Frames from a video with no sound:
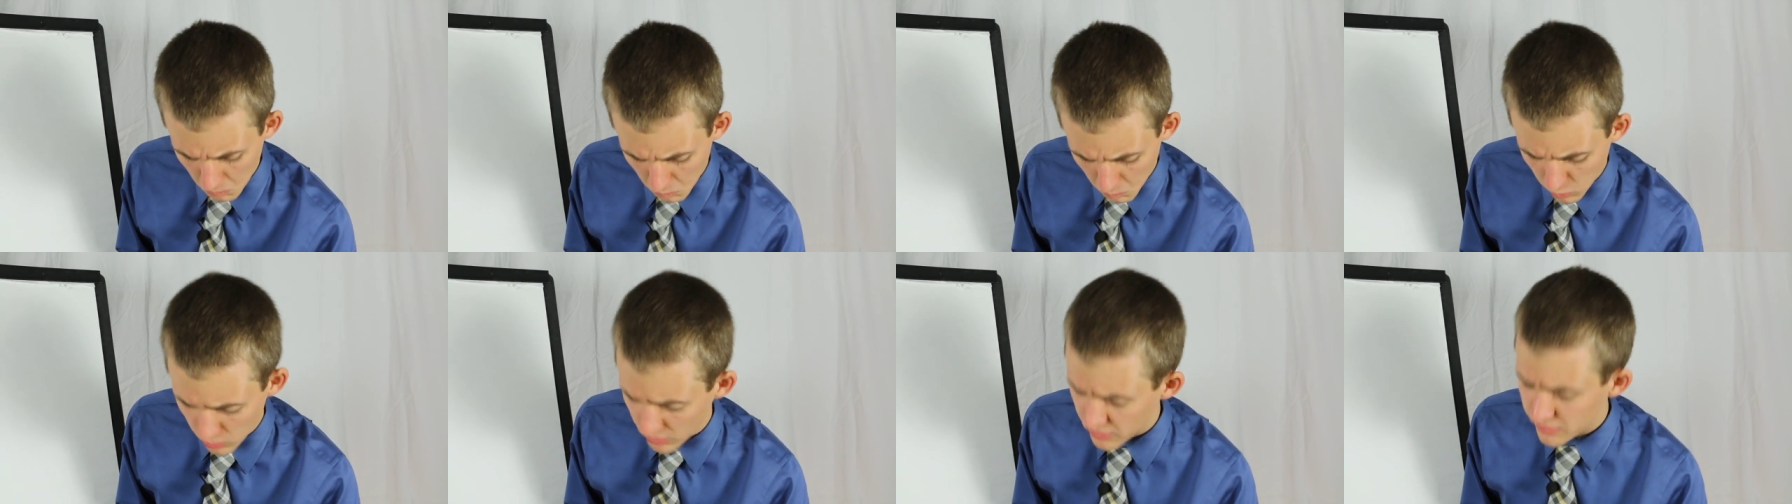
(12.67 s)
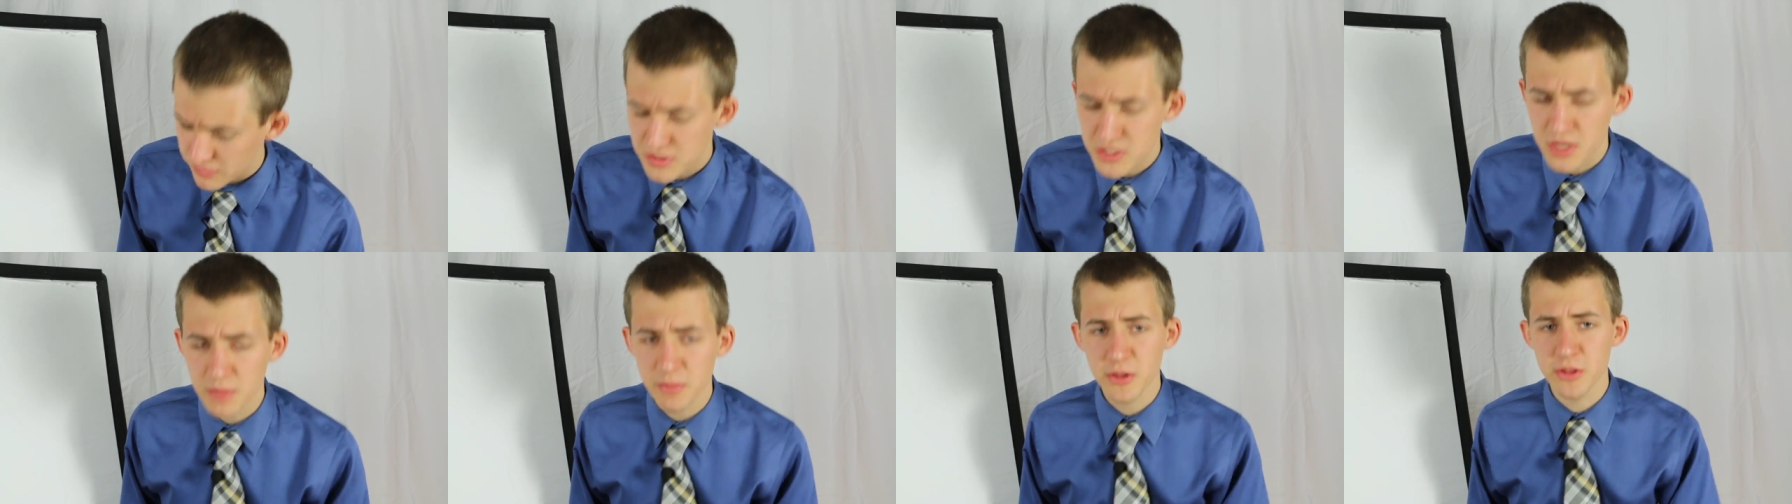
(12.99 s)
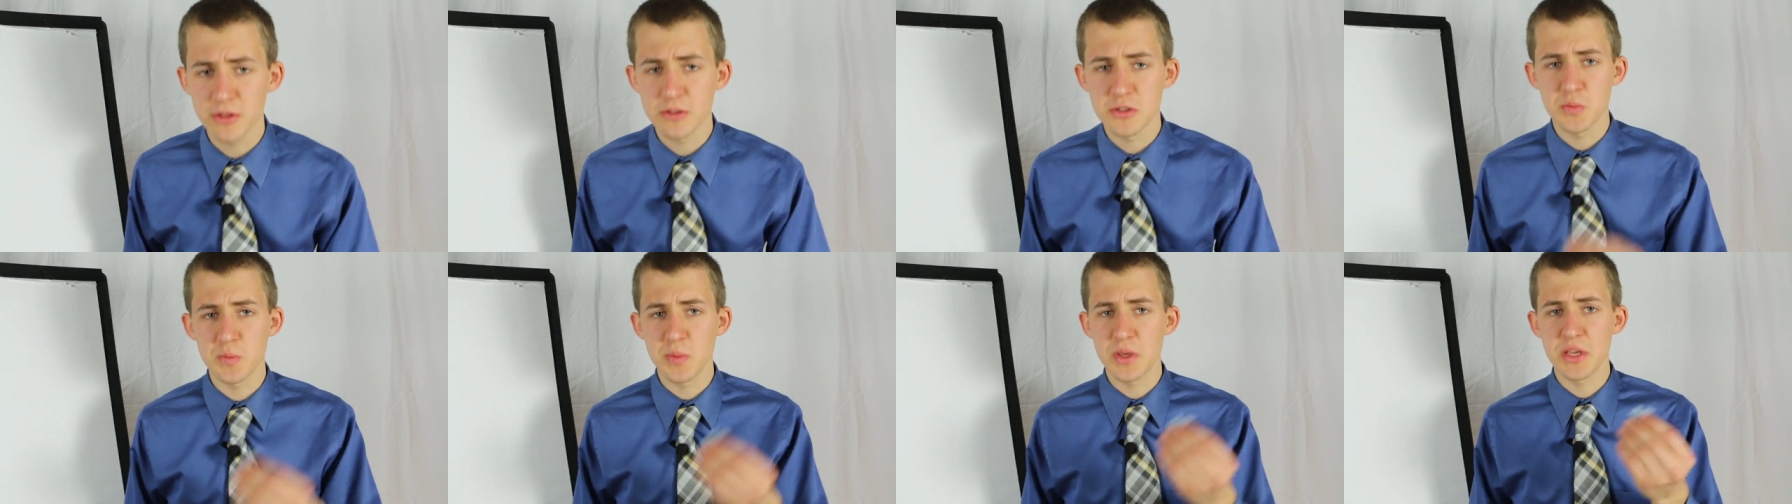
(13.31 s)
What if some of
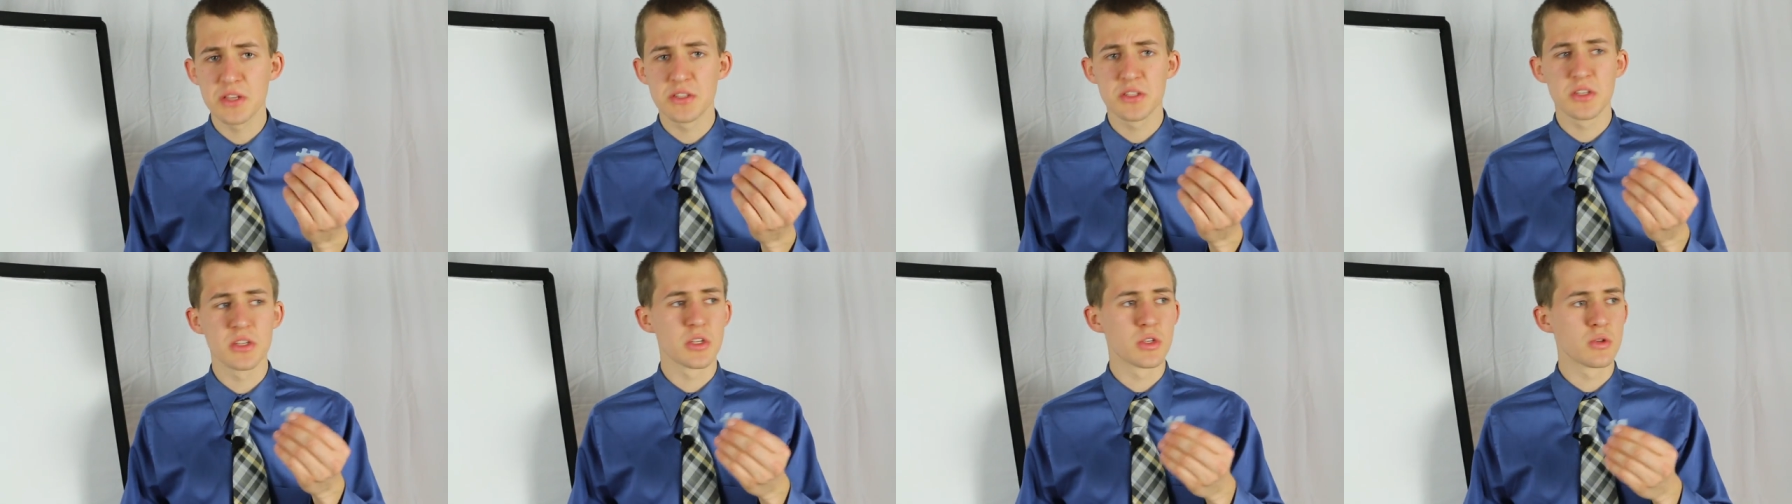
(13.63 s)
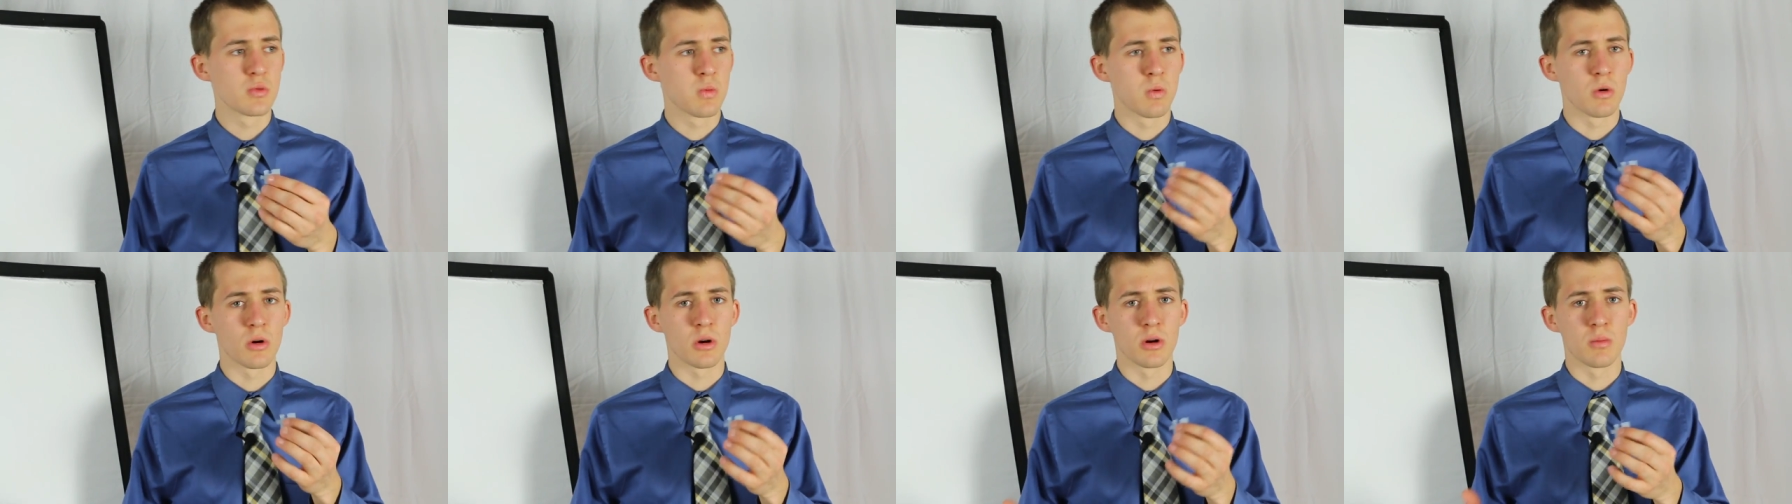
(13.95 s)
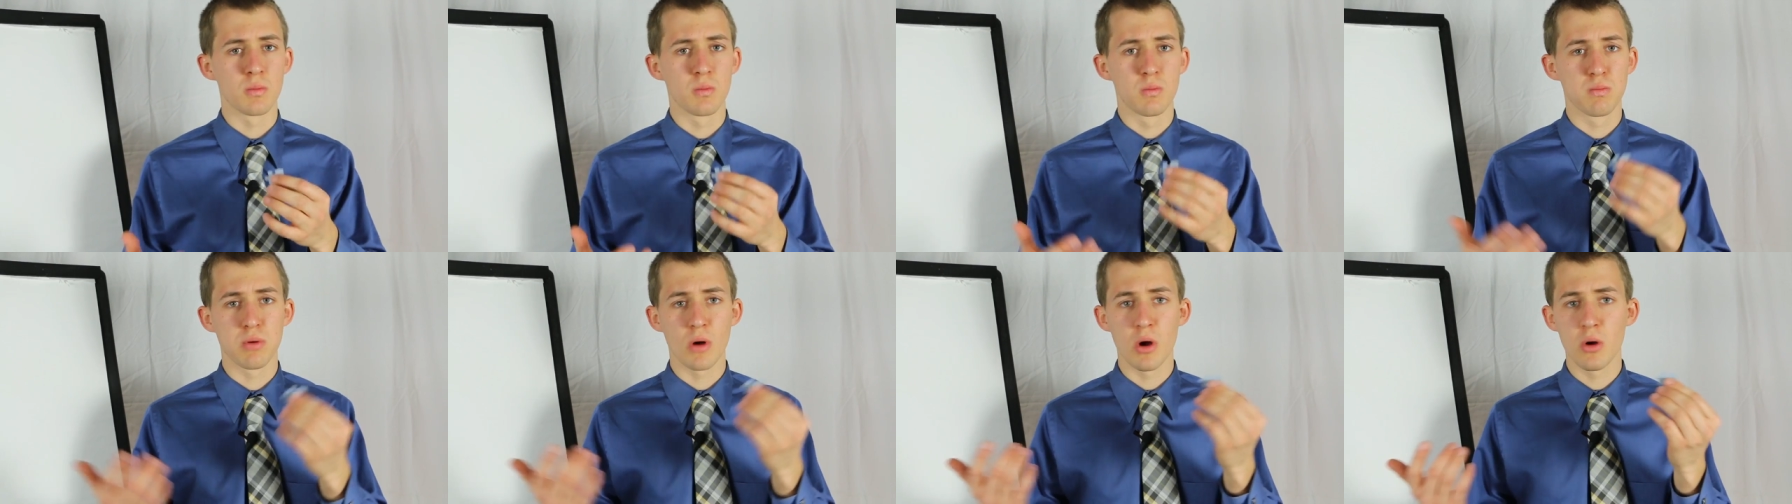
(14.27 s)
those pieces
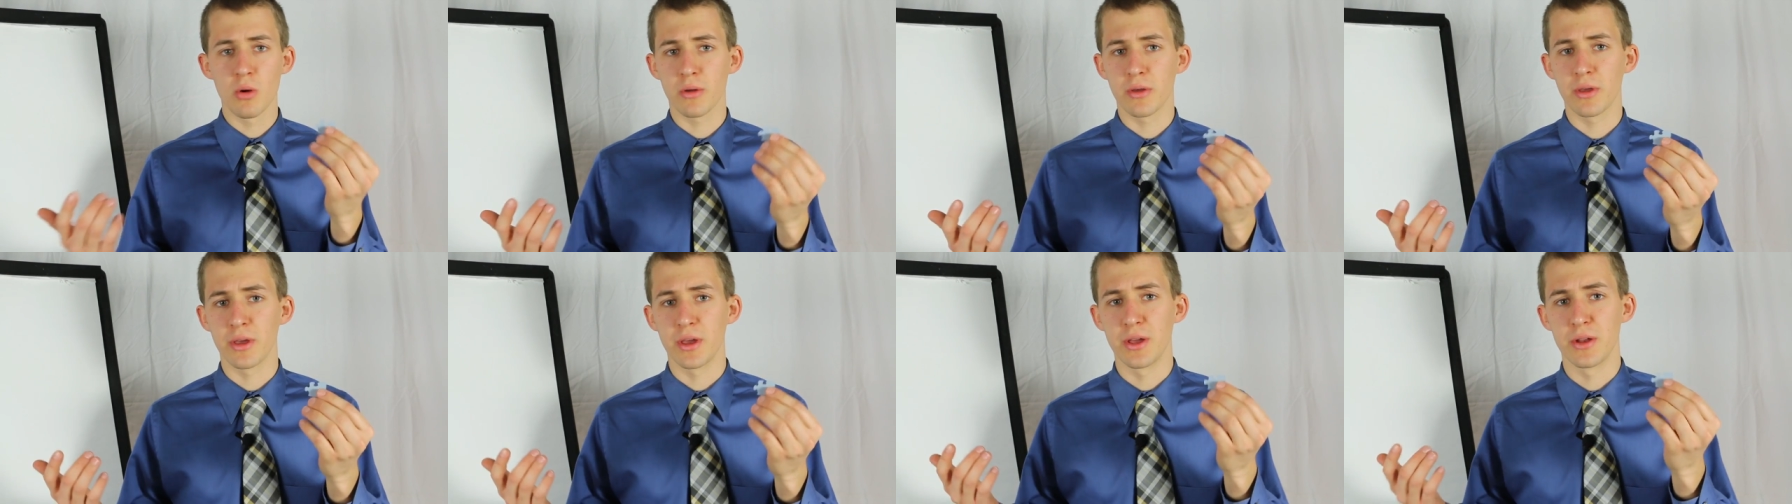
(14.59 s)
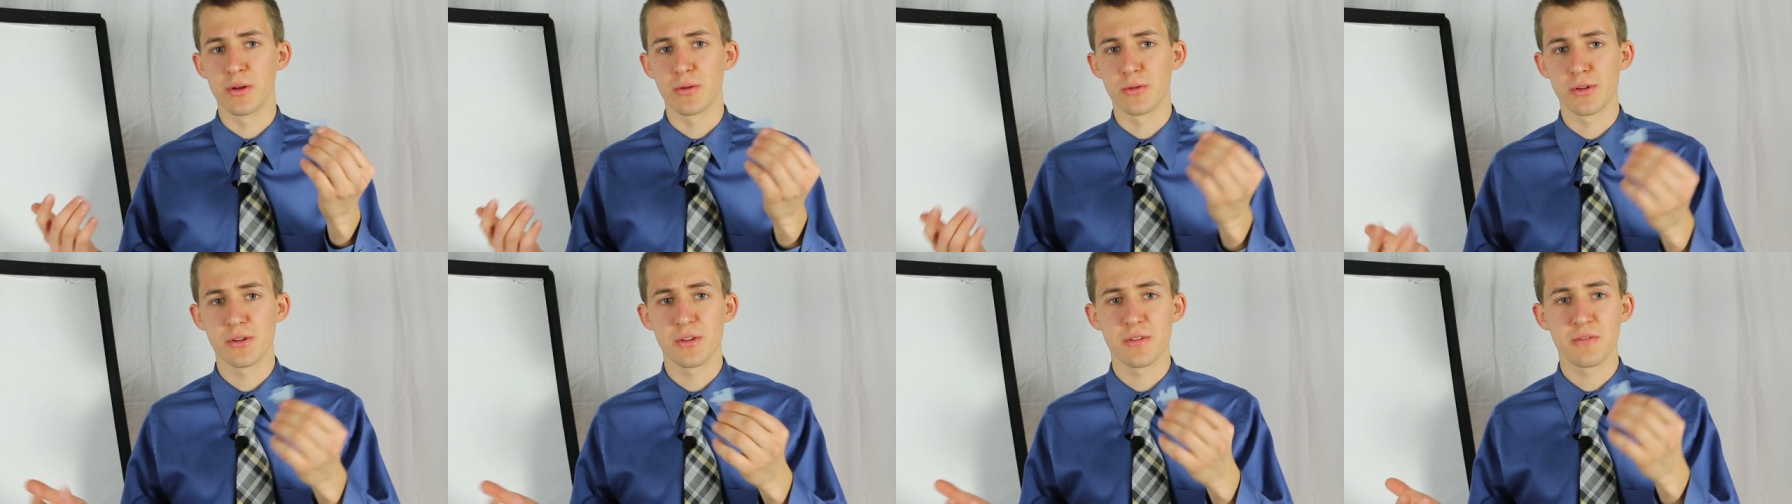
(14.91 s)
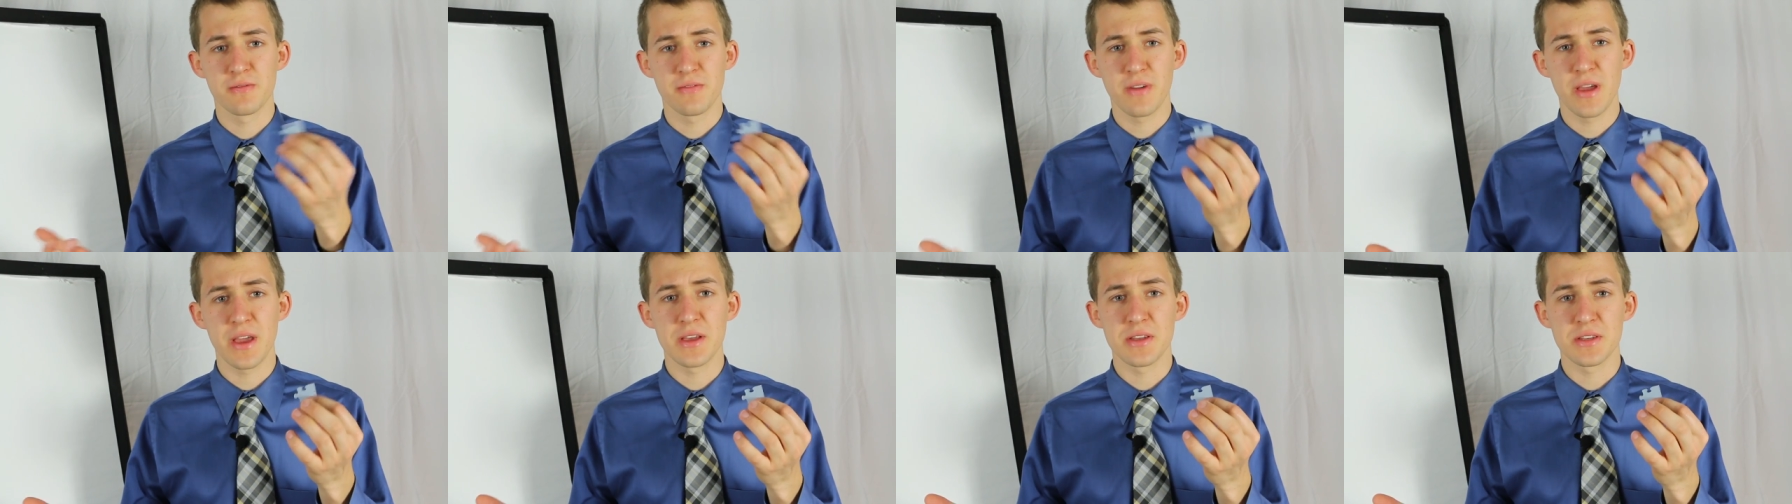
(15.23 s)
were broken or
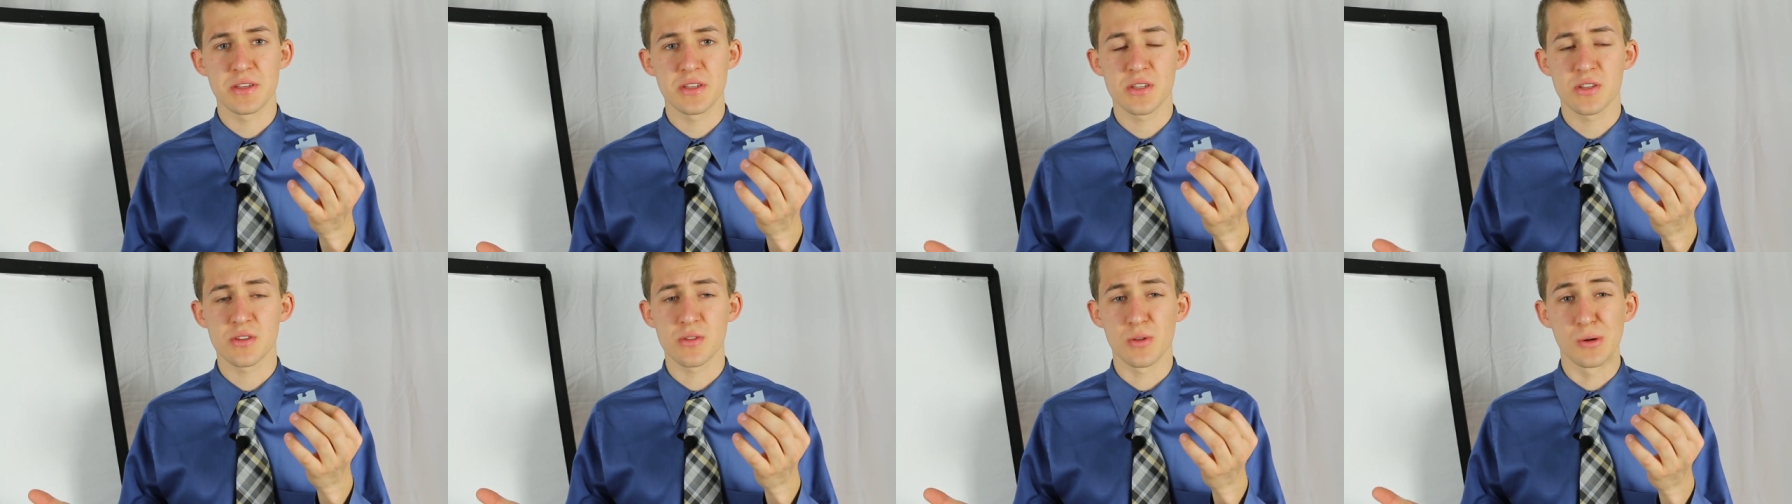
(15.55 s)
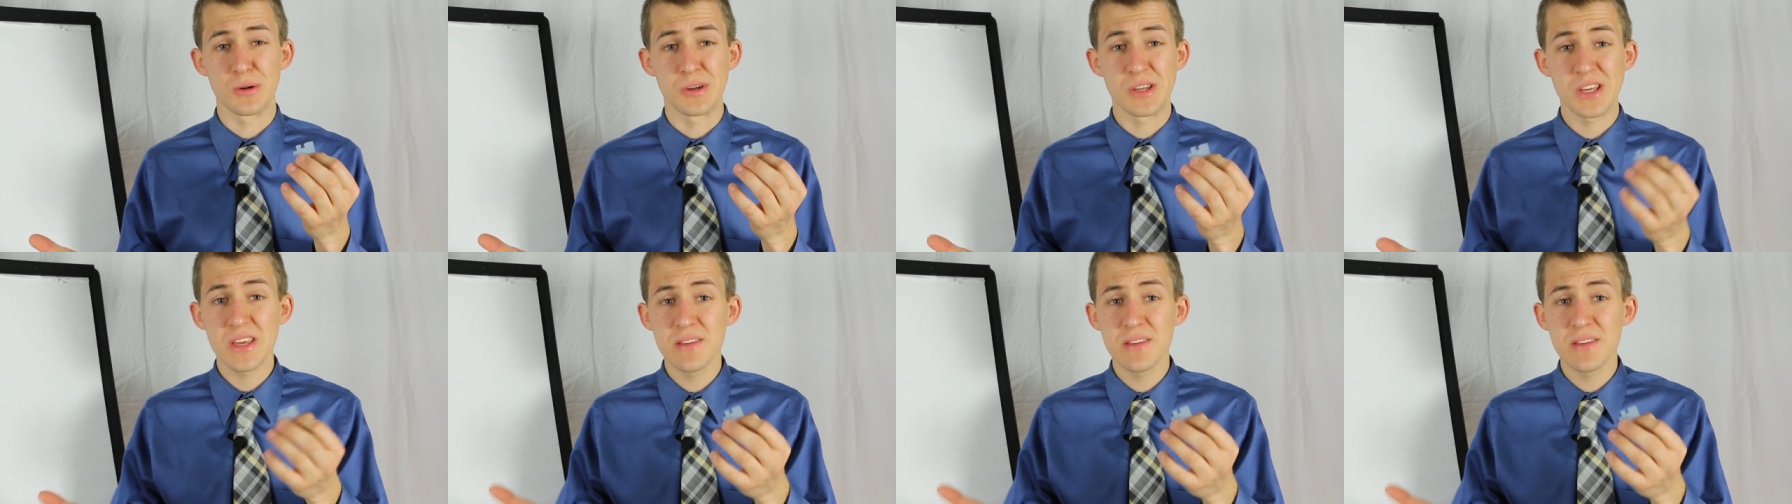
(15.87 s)
defaced or